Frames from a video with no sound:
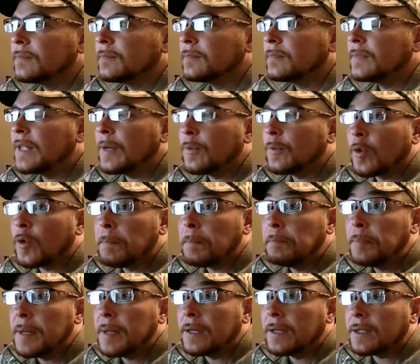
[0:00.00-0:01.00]
that were
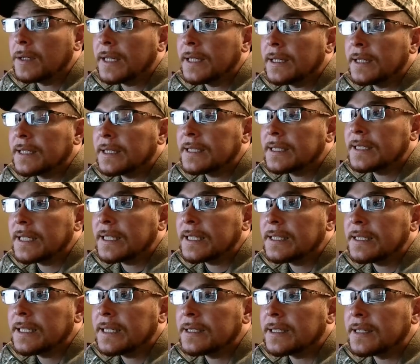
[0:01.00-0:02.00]
built in the
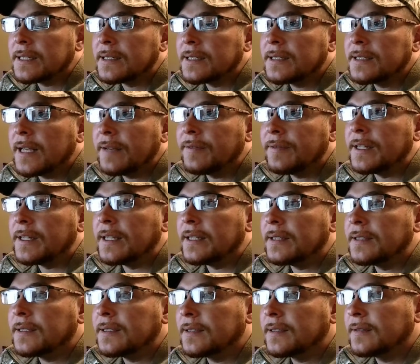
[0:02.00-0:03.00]
60s and
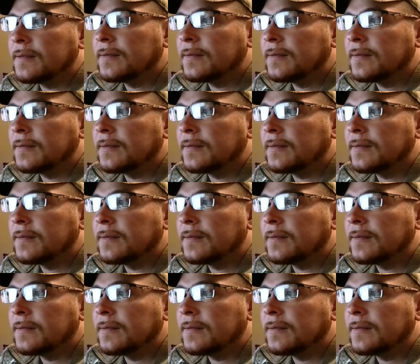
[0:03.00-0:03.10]
70s